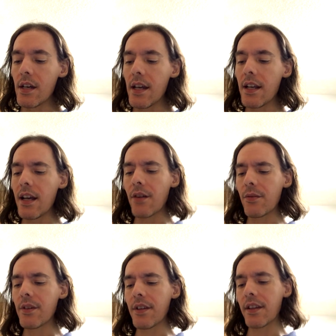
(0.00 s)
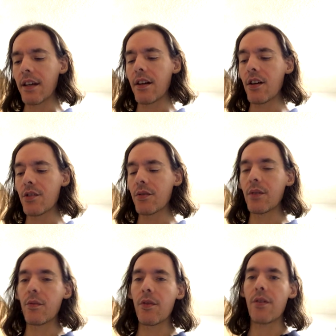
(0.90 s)
And I don't really think that car is really
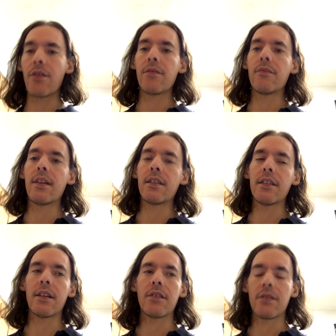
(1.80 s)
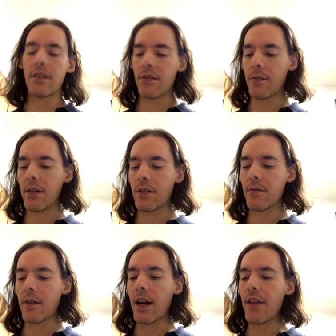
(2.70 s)
worth $19,000, to be honest with
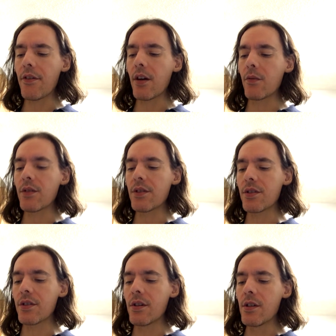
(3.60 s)
you. I thought it was.